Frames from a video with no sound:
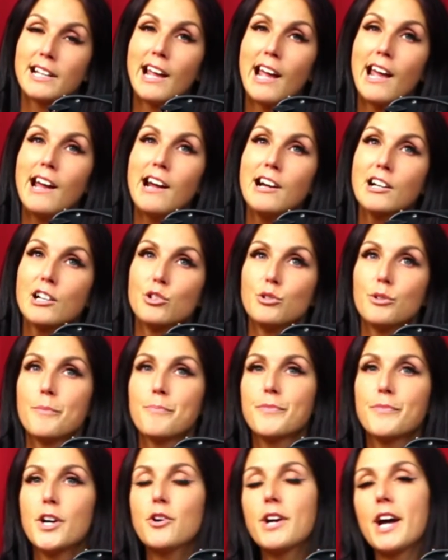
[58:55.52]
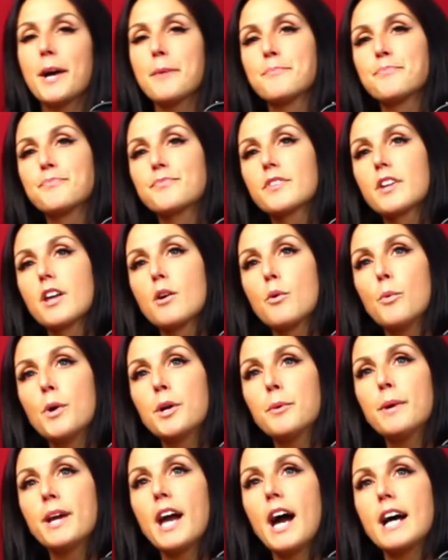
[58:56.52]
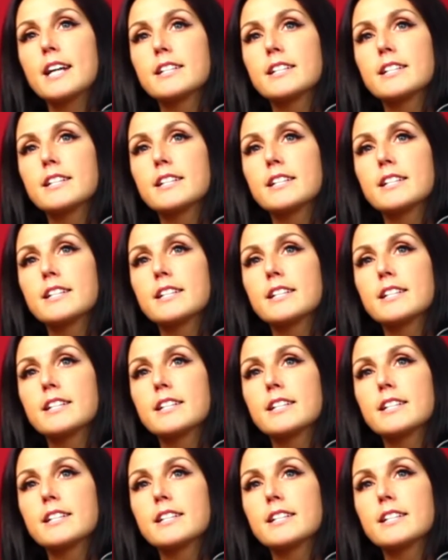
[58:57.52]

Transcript: They are cool. Okay, what do we got?